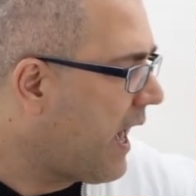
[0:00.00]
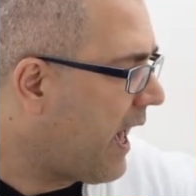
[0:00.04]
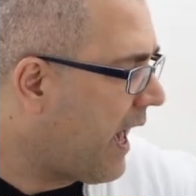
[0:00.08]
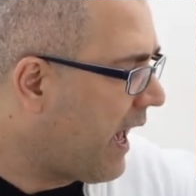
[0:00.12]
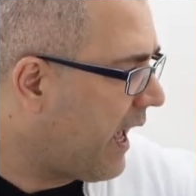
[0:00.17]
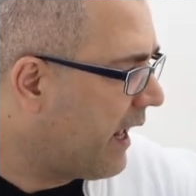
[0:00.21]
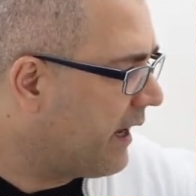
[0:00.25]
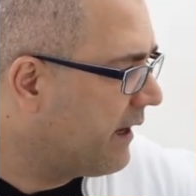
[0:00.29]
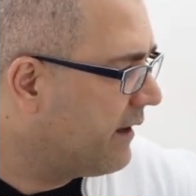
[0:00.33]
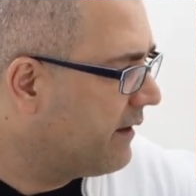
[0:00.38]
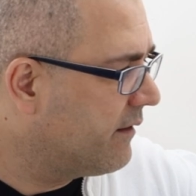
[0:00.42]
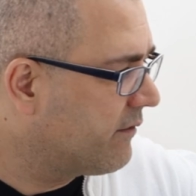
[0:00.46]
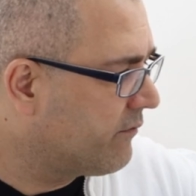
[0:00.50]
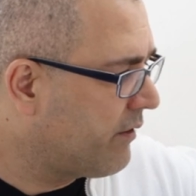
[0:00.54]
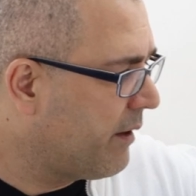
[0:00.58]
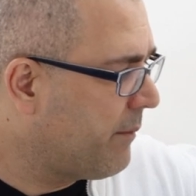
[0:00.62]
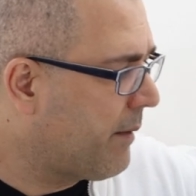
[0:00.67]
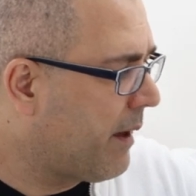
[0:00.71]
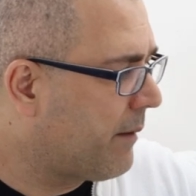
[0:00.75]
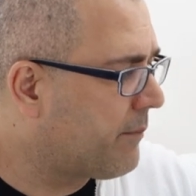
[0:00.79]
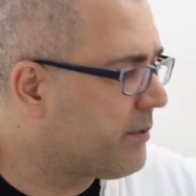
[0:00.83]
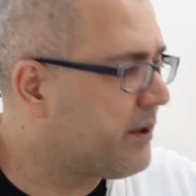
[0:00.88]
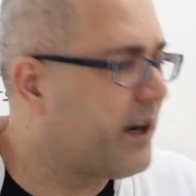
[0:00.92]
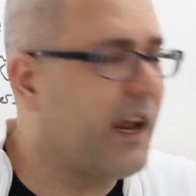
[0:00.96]
And
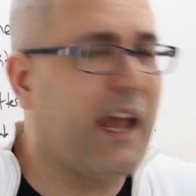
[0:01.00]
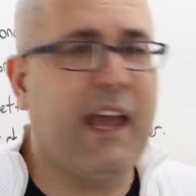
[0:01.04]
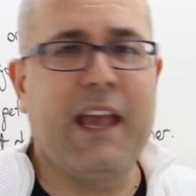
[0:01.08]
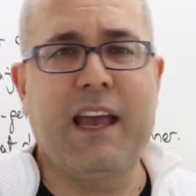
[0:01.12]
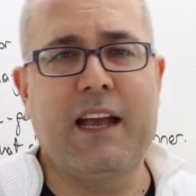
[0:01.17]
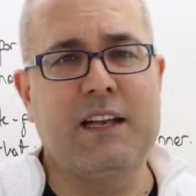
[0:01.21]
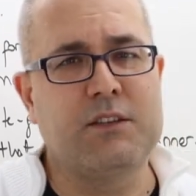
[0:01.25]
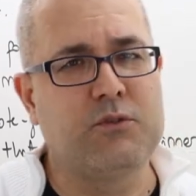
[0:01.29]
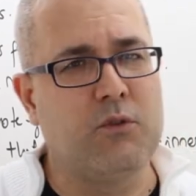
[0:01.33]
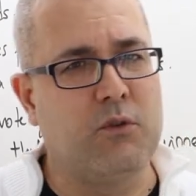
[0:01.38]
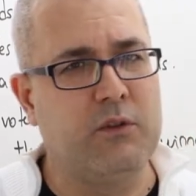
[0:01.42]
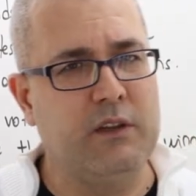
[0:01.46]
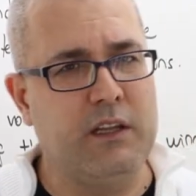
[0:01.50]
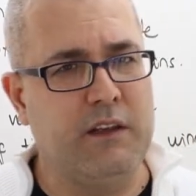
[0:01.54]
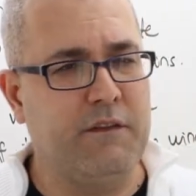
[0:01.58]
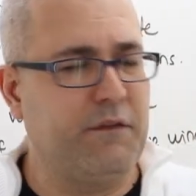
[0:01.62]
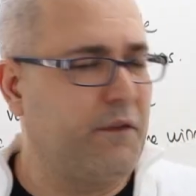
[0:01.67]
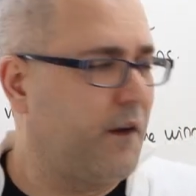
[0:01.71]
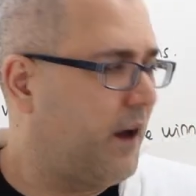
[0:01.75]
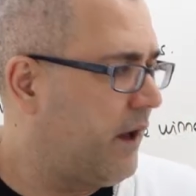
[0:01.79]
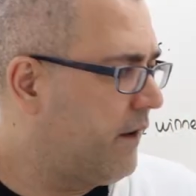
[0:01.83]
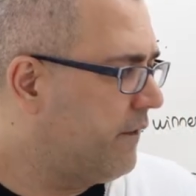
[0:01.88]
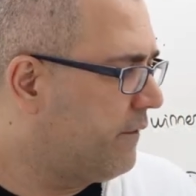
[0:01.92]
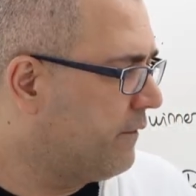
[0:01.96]
remember, A has only
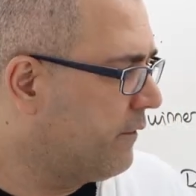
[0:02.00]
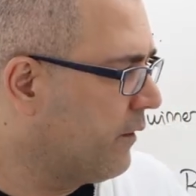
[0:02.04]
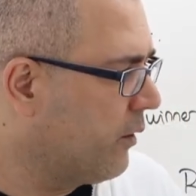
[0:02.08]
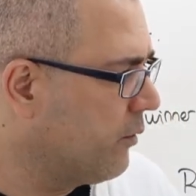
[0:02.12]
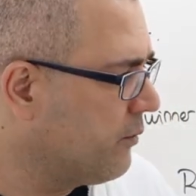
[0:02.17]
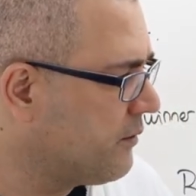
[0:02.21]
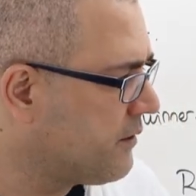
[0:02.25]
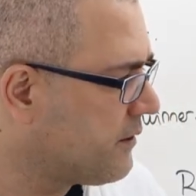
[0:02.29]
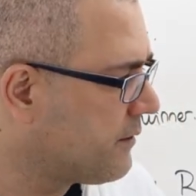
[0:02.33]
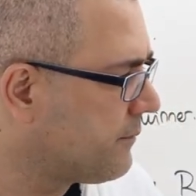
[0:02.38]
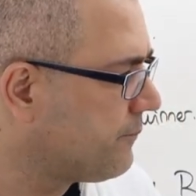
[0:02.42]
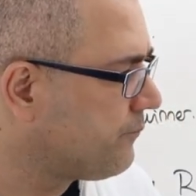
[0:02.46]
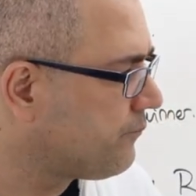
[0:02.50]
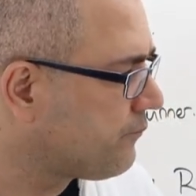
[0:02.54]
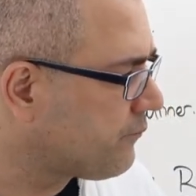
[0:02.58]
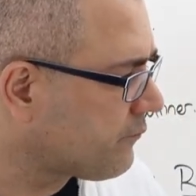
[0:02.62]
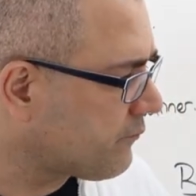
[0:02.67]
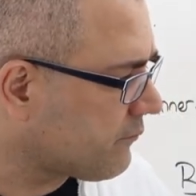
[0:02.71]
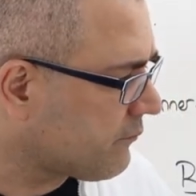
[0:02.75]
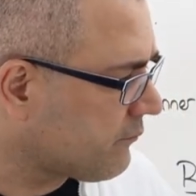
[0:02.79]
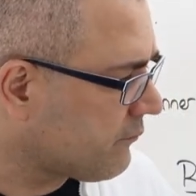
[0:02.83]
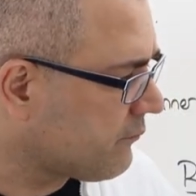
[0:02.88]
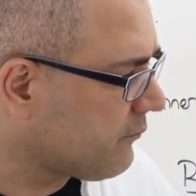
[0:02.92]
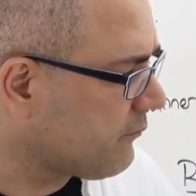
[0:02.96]
five votes.
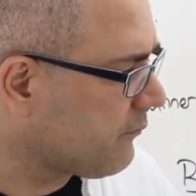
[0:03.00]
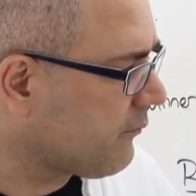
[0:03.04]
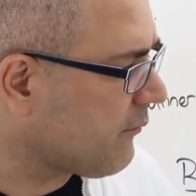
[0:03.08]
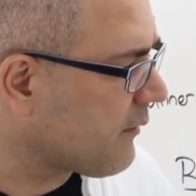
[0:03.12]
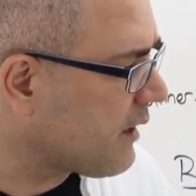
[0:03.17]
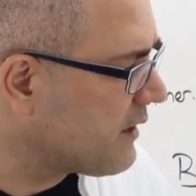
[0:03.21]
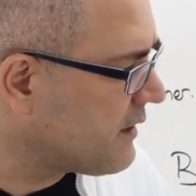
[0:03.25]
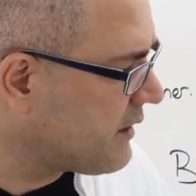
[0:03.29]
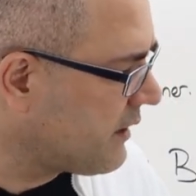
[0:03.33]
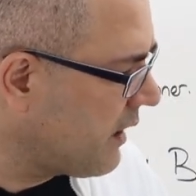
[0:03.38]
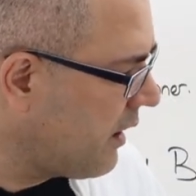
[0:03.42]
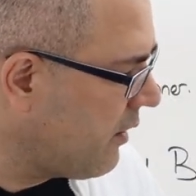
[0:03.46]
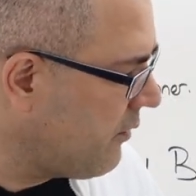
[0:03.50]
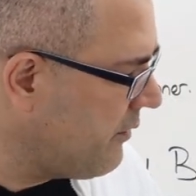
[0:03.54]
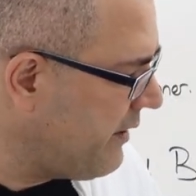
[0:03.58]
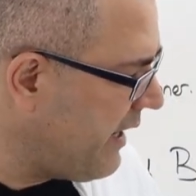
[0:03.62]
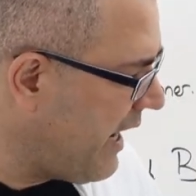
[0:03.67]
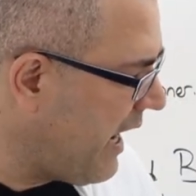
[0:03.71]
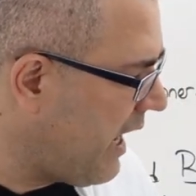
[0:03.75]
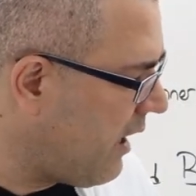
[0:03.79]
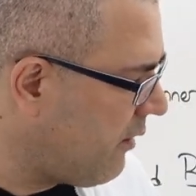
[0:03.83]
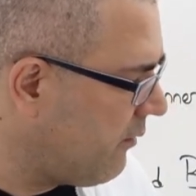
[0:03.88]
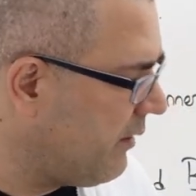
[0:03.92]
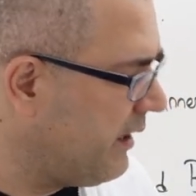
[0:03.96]
So
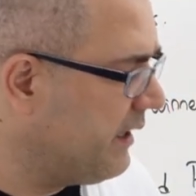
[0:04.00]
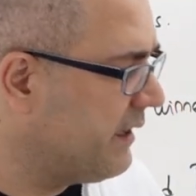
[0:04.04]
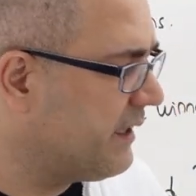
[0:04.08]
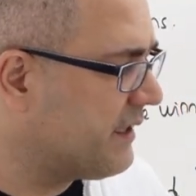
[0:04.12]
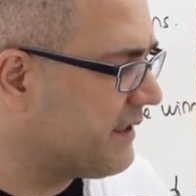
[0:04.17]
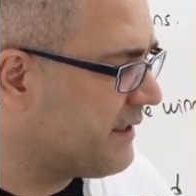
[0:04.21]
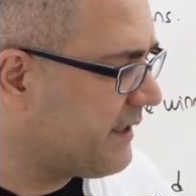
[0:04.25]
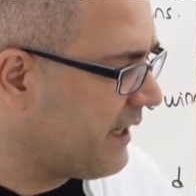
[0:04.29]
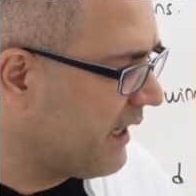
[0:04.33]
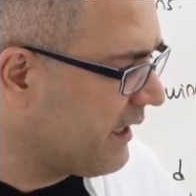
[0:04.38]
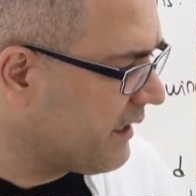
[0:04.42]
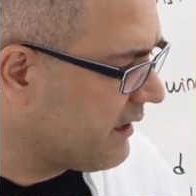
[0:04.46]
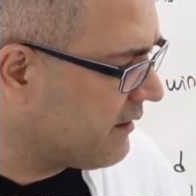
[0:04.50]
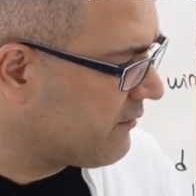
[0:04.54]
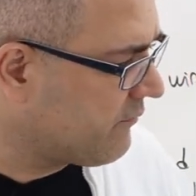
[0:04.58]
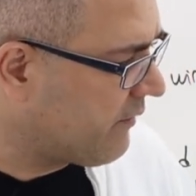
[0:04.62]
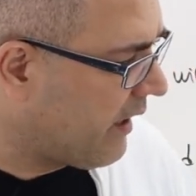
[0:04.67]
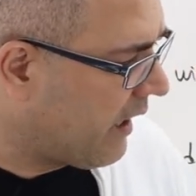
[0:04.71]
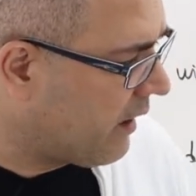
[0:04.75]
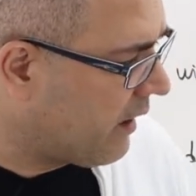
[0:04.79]
now in the second